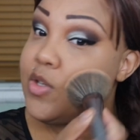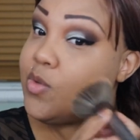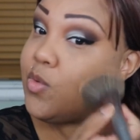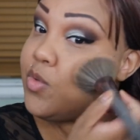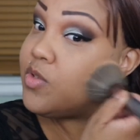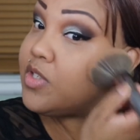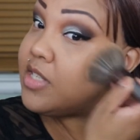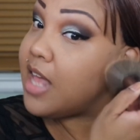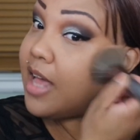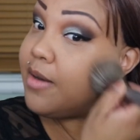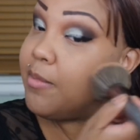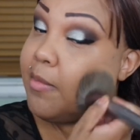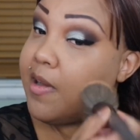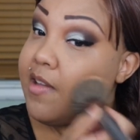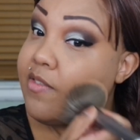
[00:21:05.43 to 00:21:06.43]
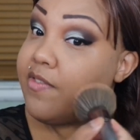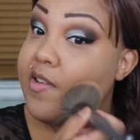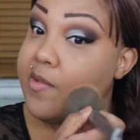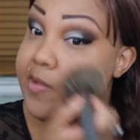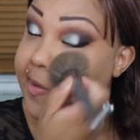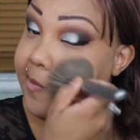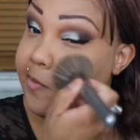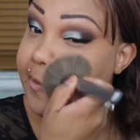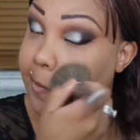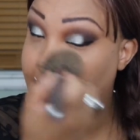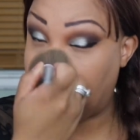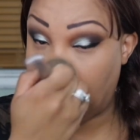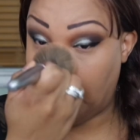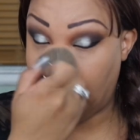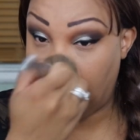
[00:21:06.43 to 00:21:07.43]
to set my
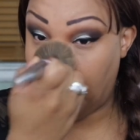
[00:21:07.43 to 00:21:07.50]
foundation.